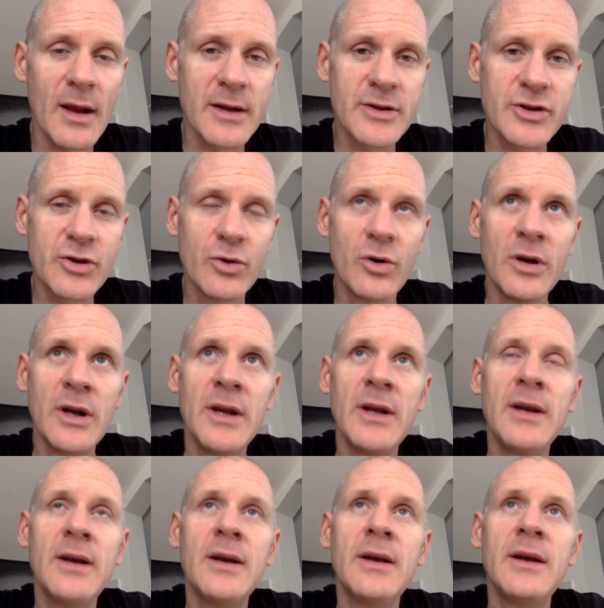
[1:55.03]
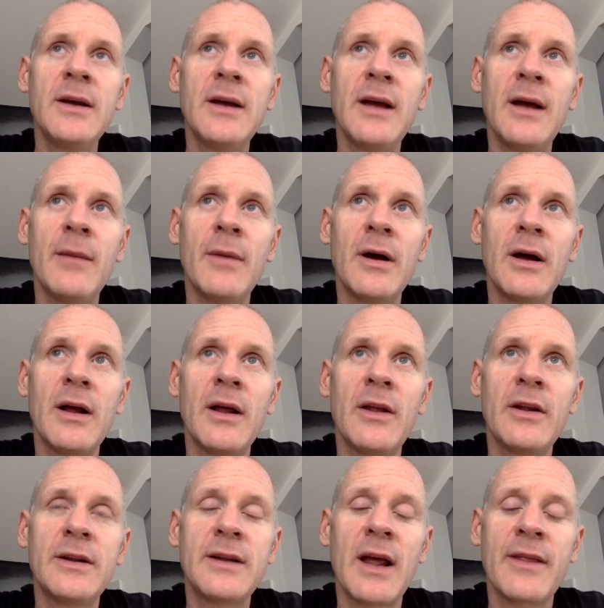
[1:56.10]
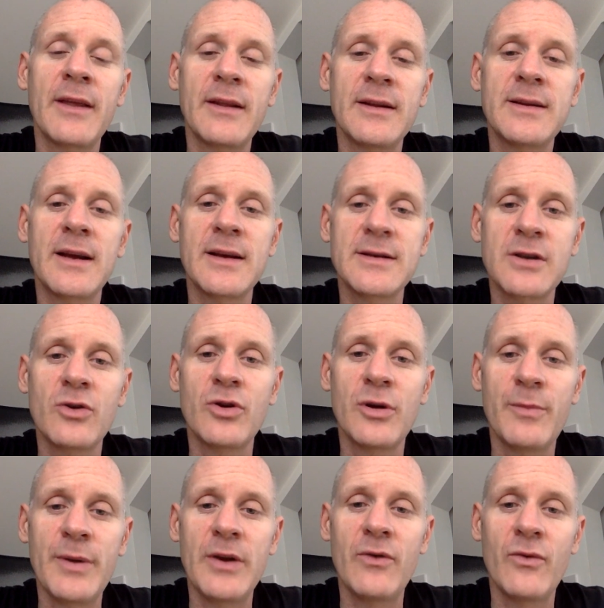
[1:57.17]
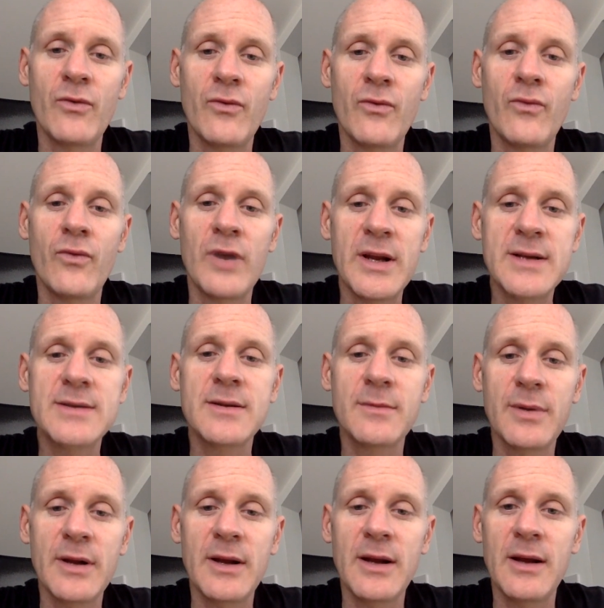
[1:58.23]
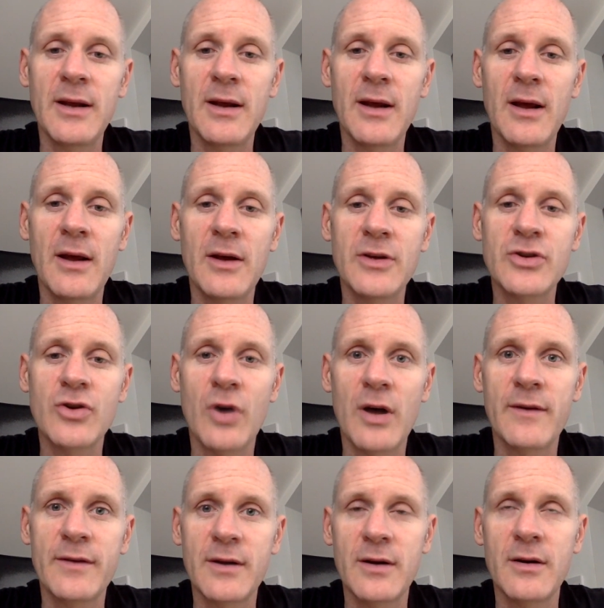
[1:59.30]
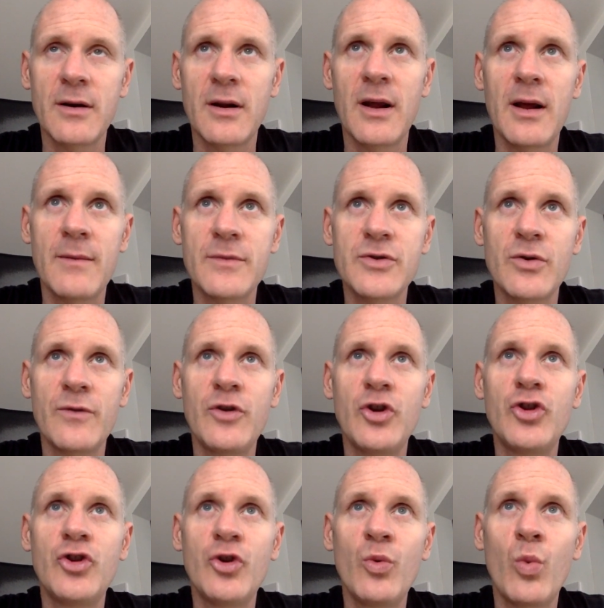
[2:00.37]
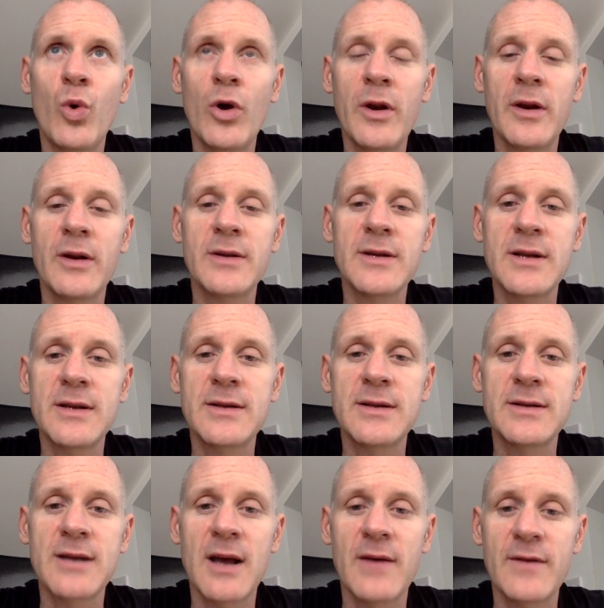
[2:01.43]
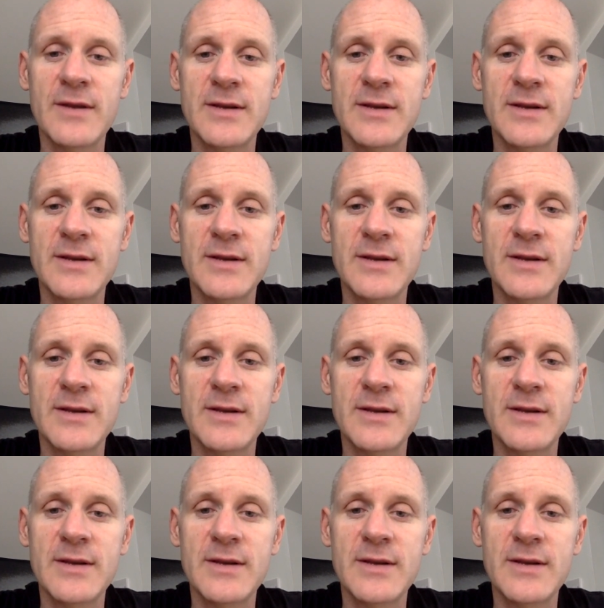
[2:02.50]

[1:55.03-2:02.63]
And so I think the tickets are going to be reasonably sought after. So if you do want to have